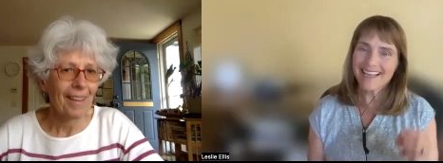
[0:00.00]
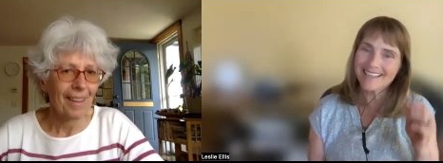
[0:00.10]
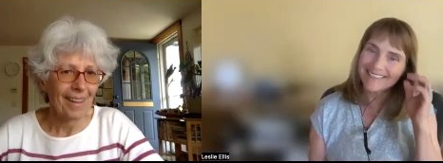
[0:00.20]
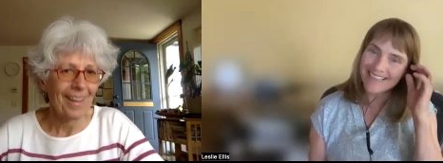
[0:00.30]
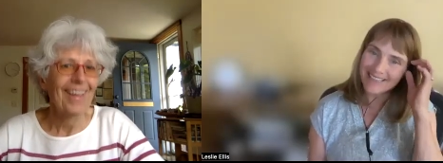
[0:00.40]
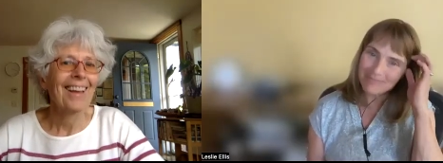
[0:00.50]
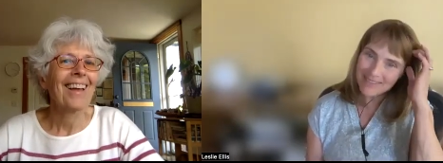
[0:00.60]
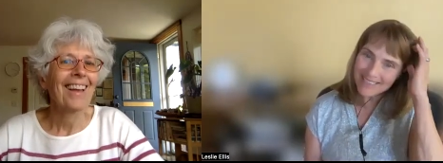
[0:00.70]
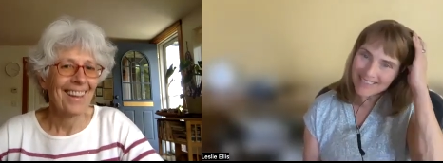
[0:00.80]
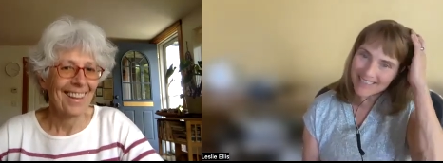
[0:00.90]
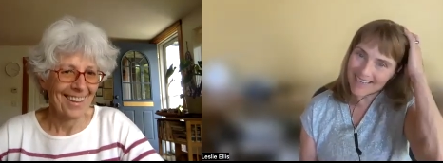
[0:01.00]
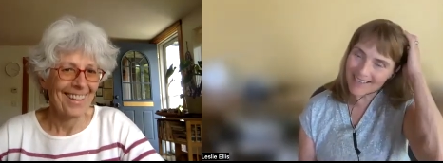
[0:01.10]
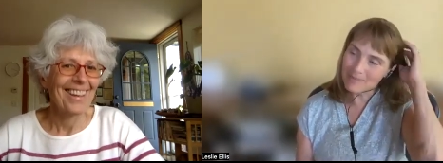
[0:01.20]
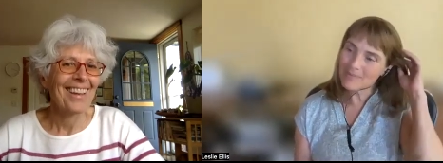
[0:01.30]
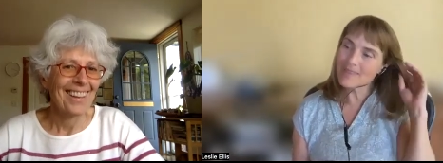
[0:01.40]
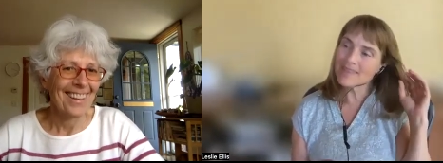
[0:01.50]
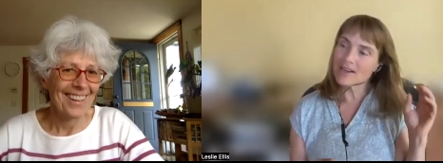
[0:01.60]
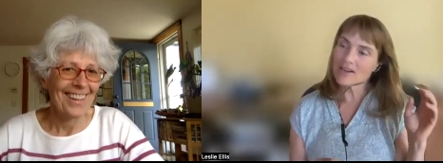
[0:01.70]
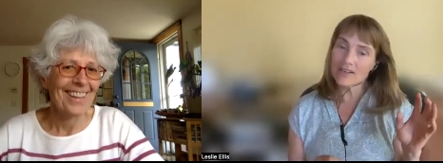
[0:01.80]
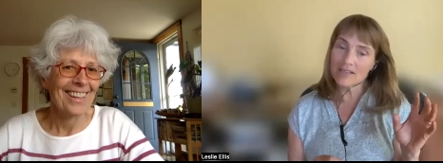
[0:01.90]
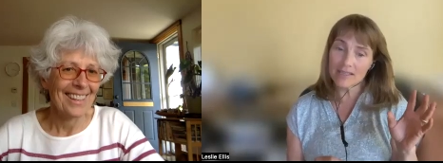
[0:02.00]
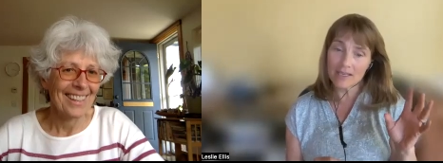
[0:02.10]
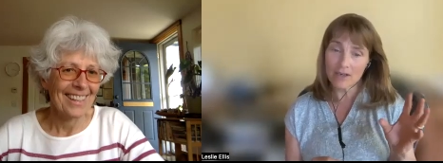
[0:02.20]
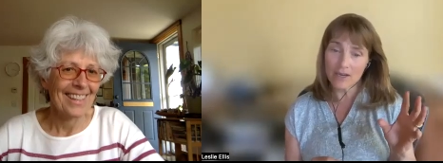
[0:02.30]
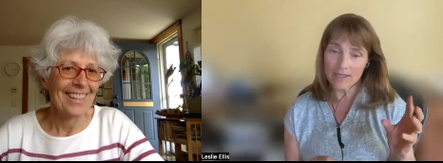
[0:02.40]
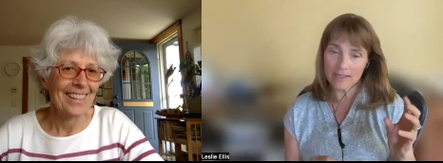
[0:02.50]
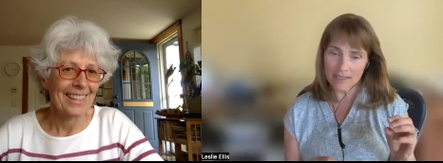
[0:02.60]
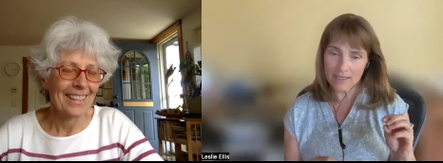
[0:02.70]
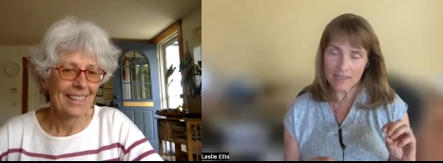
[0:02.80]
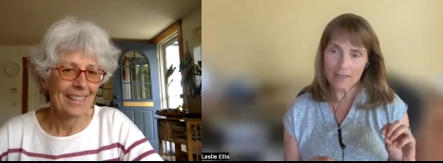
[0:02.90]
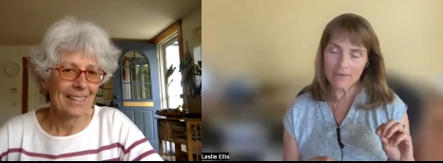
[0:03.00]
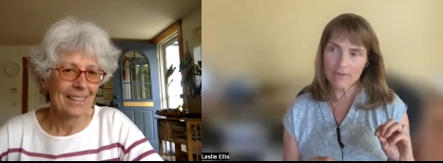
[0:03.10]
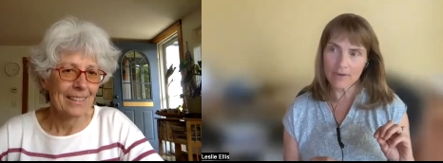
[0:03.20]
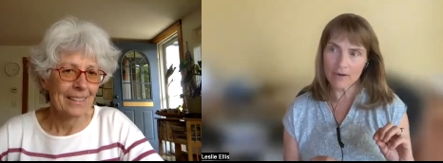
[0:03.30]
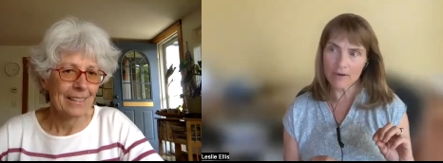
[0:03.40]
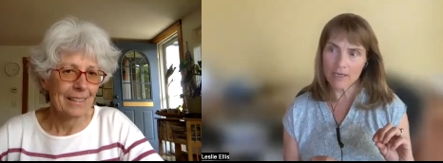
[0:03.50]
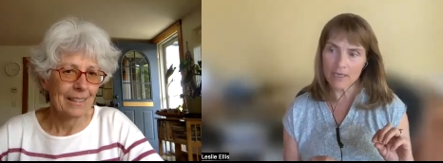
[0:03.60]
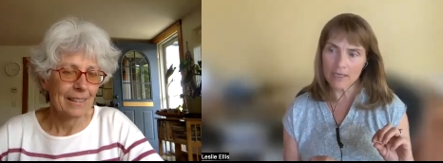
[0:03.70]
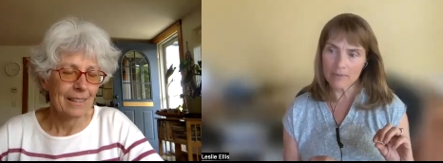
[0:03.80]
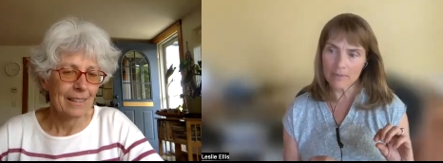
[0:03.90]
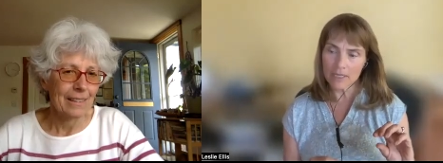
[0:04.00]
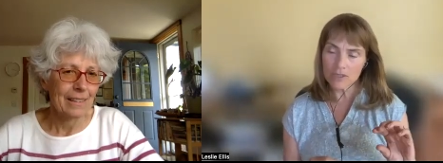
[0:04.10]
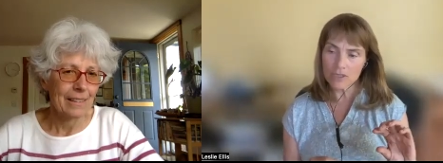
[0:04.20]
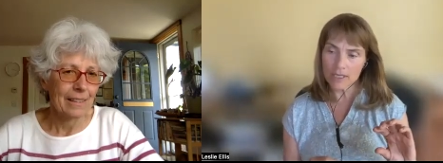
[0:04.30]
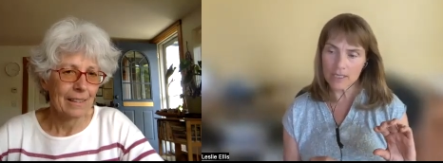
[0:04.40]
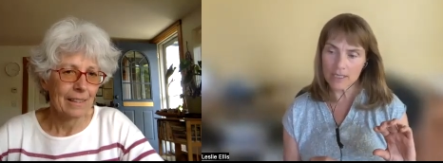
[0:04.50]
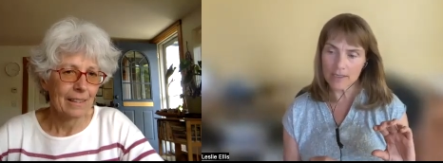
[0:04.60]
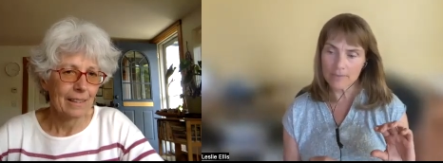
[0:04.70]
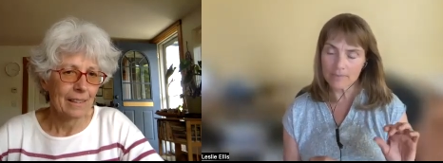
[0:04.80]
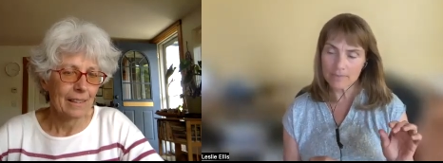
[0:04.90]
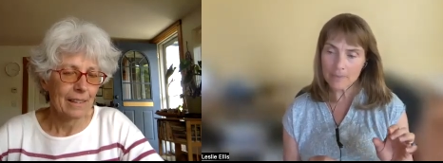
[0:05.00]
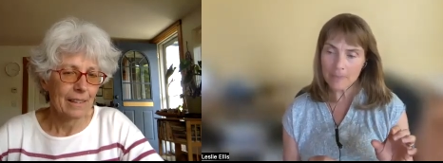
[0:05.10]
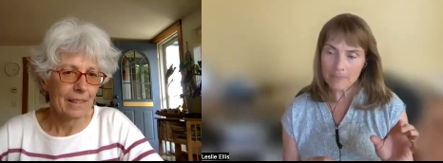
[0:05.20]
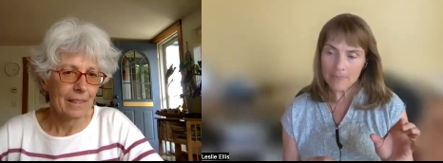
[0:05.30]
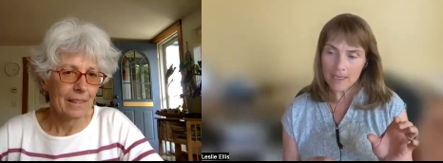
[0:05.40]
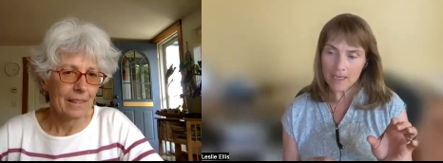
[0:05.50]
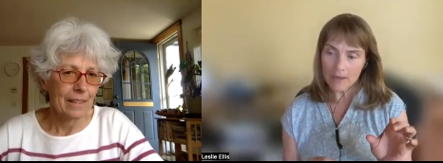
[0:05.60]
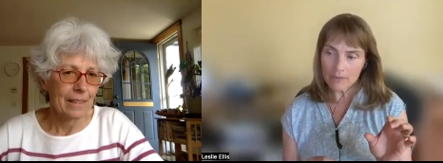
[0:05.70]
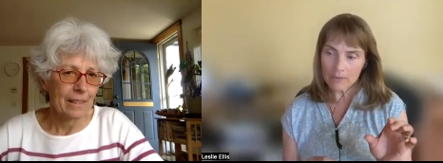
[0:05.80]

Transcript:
Speaker 1: and um um they're they're I think very much like um a,